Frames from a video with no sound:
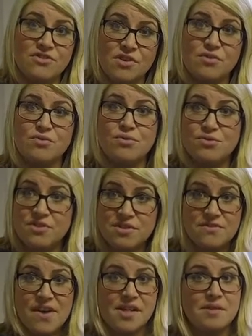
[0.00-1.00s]
it grows, it
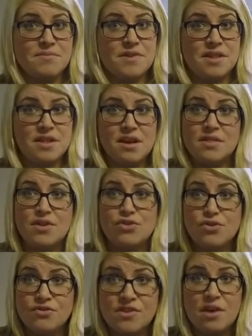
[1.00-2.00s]
develops, and the
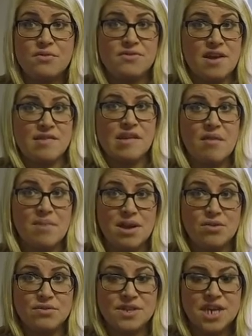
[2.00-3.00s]
new skill sets come
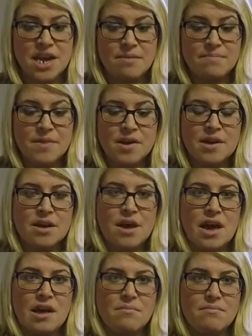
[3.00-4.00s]
in all the time.
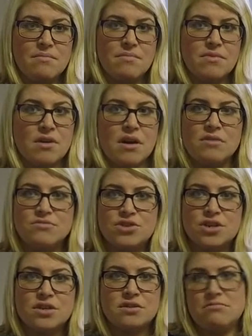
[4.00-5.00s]
The
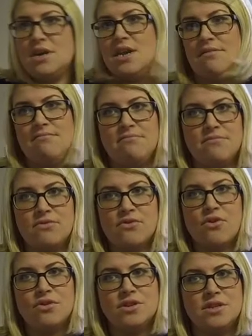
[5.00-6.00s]
culture in
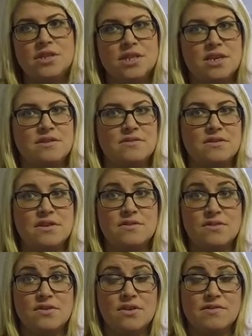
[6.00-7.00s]
Scotland
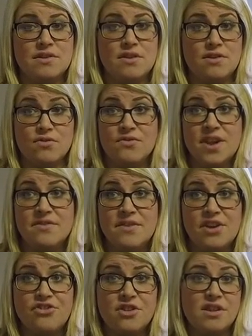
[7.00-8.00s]
is of
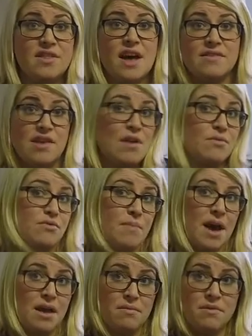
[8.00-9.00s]
innovation, and that's helped
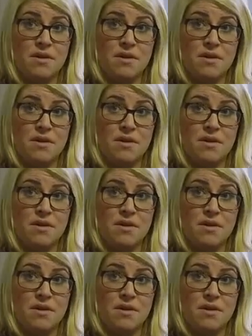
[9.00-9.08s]
by